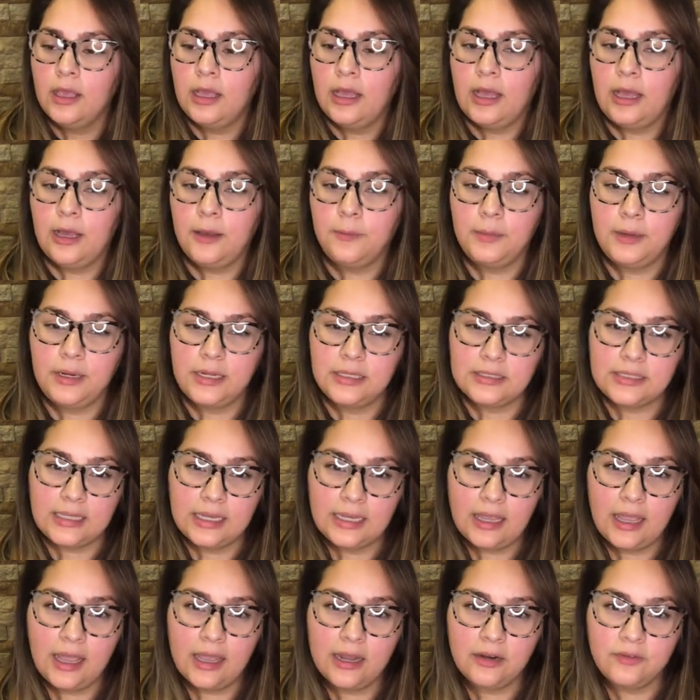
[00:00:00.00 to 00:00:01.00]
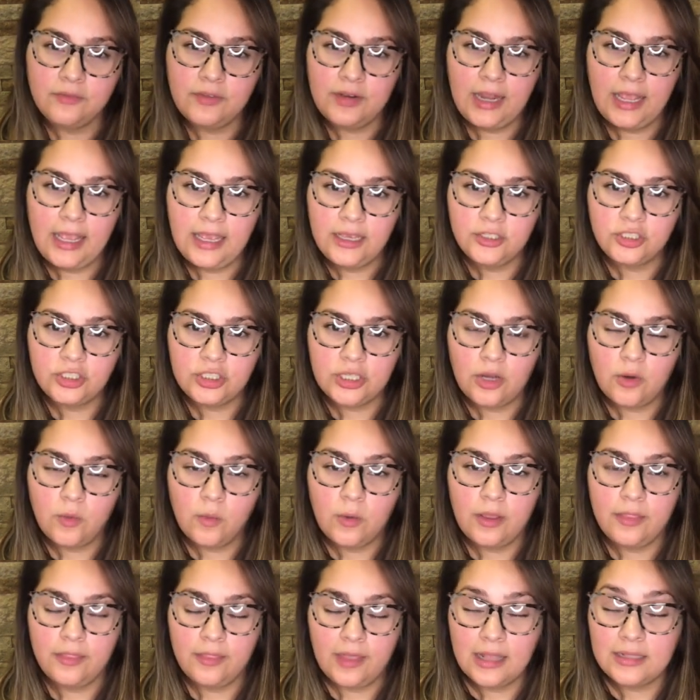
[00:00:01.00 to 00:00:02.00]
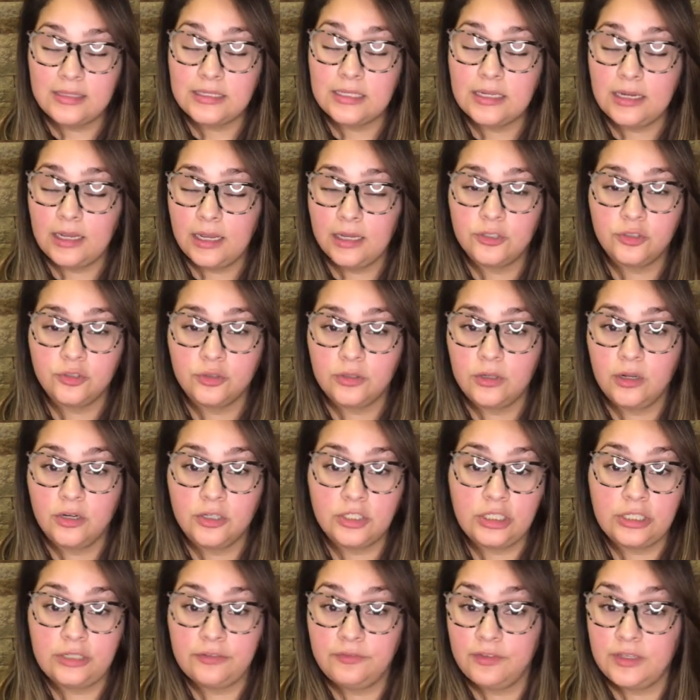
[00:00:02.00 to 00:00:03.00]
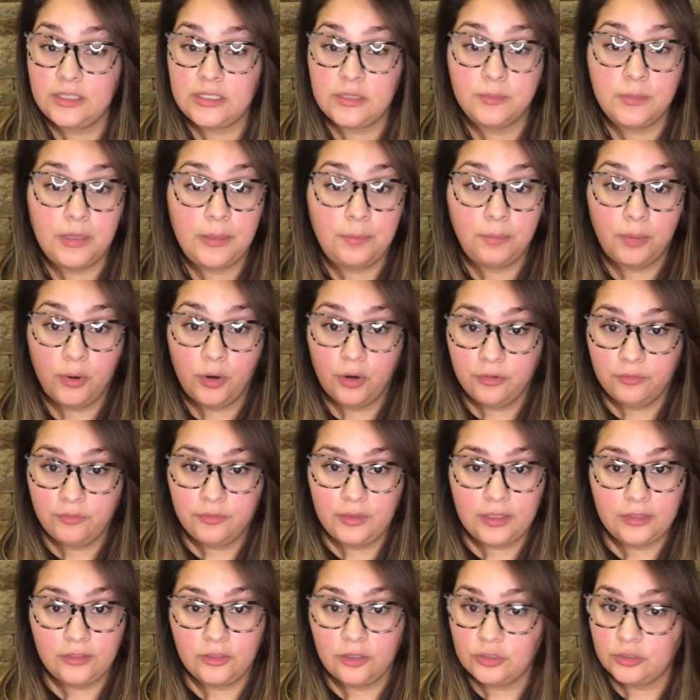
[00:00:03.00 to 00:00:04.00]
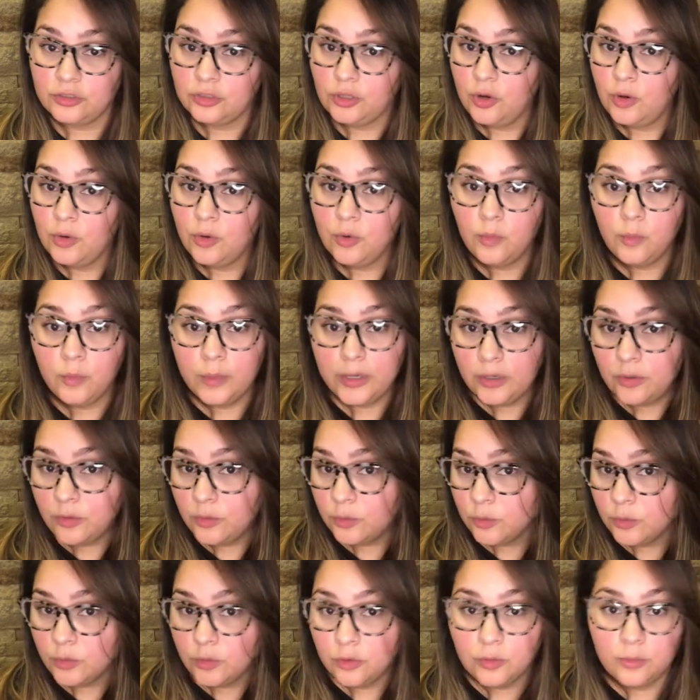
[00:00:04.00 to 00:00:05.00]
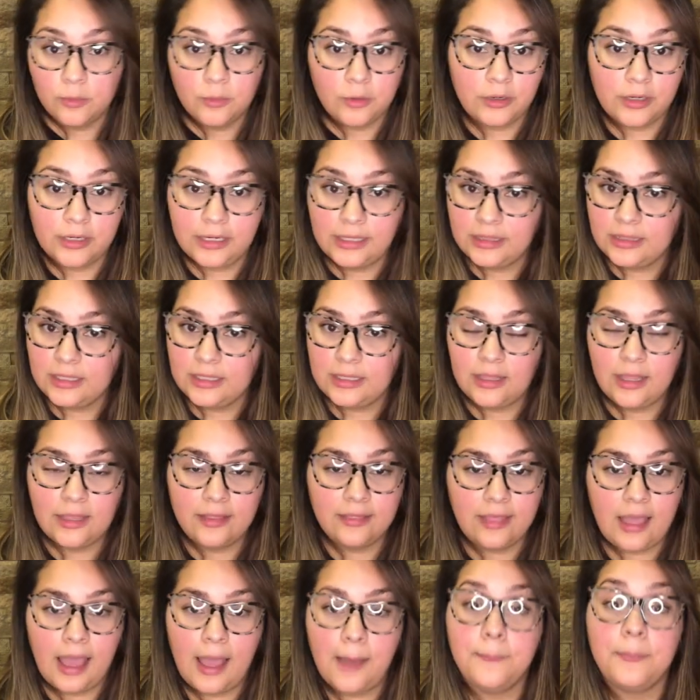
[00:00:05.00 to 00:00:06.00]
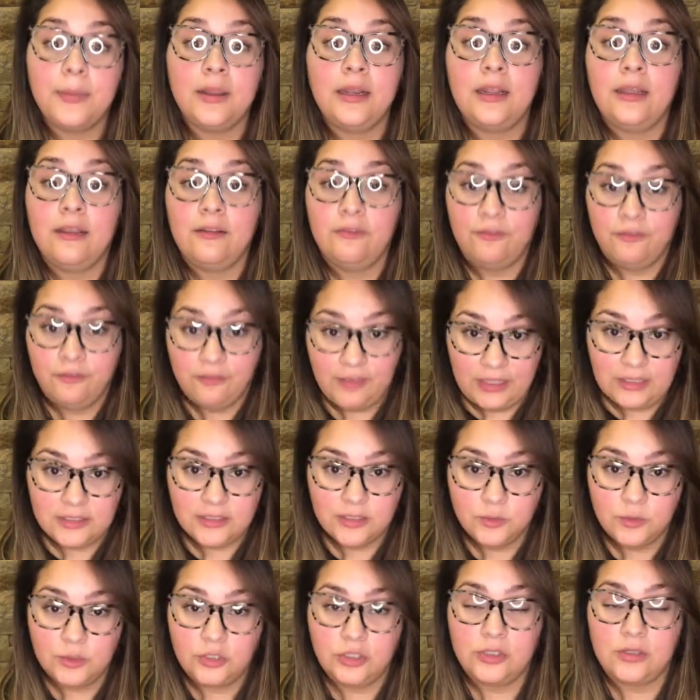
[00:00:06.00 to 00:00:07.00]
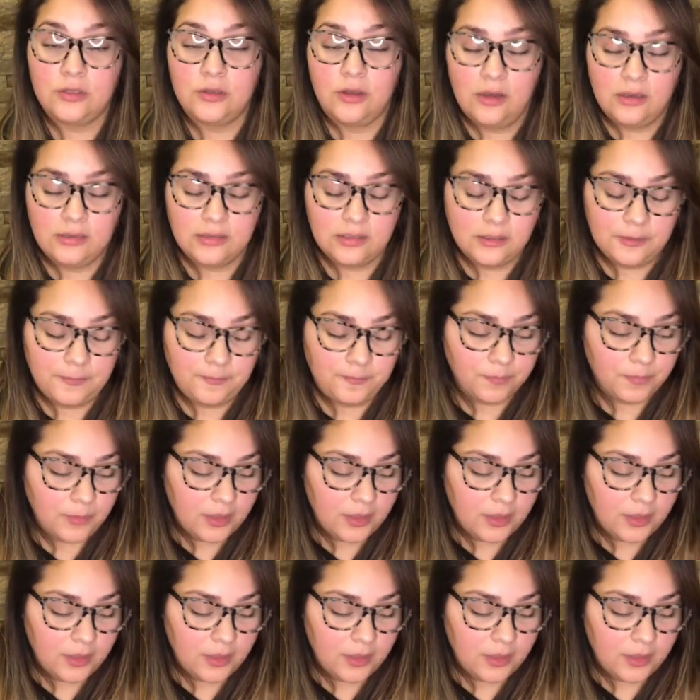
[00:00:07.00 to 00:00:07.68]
But it's like kind of an eggshell one. That's an extra large, and it fits me perfect. There's no wiggle room or anything like that, but it fits, which is awesome.